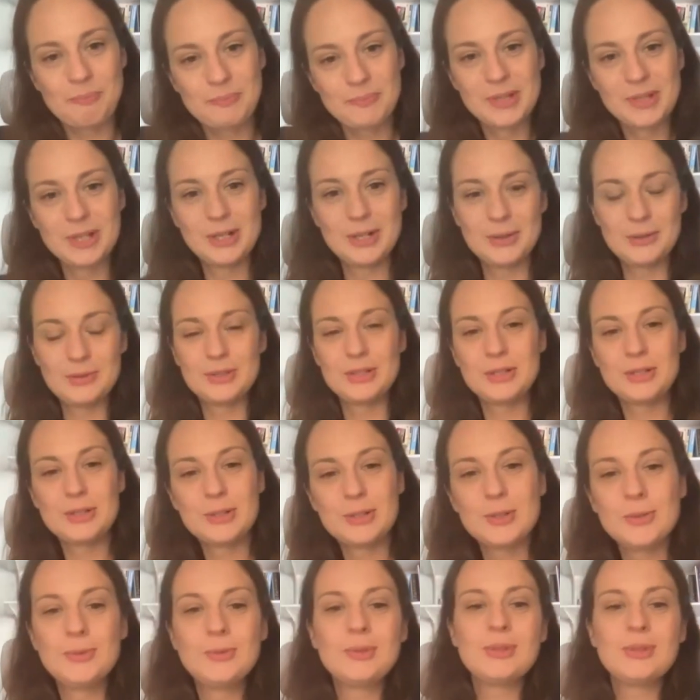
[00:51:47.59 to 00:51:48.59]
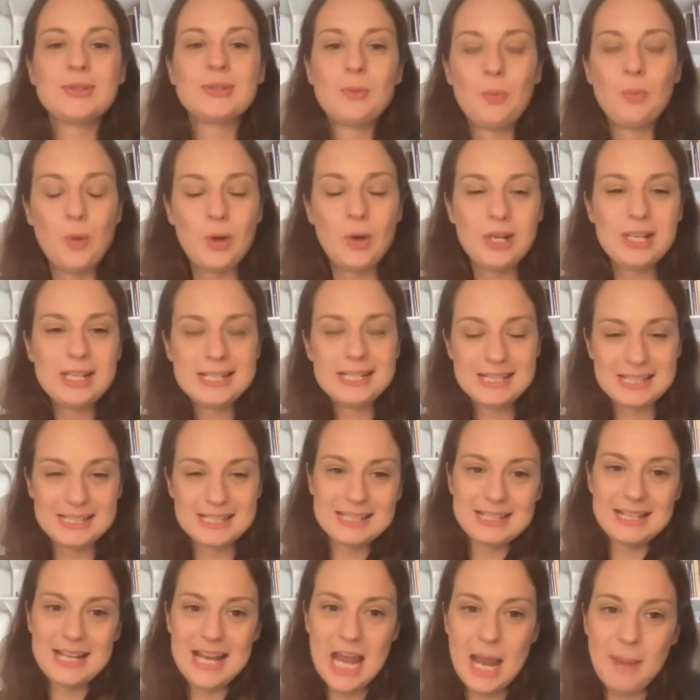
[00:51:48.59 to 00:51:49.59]
you know, deduce what
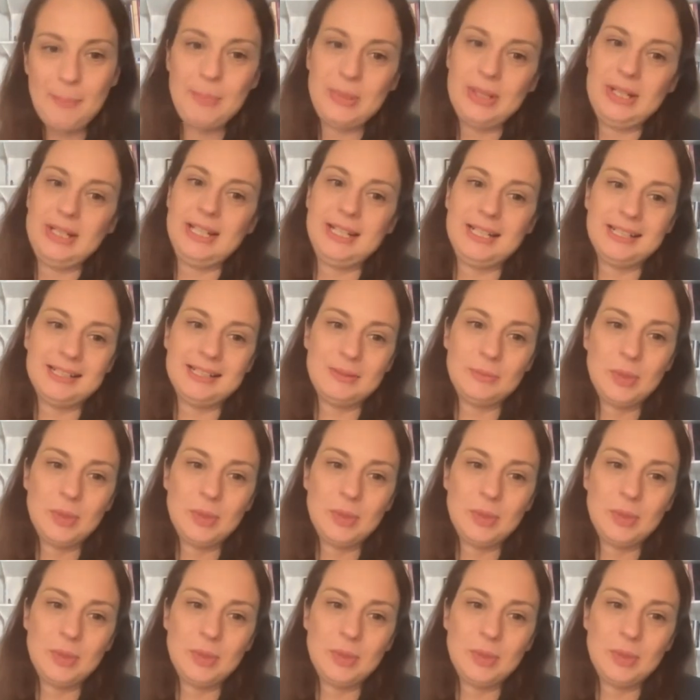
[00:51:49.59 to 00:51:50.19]
is happening.